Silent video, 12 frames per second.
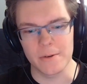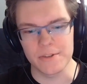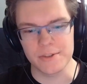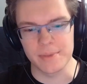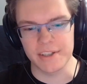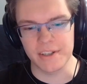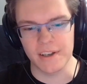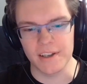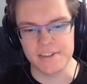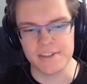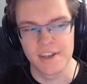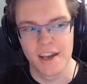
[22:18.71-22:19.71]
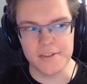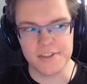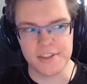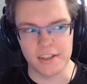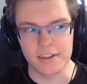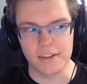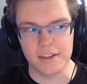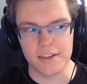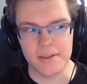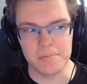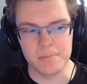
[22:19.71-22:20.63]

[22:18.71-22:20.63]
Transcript: because suddenly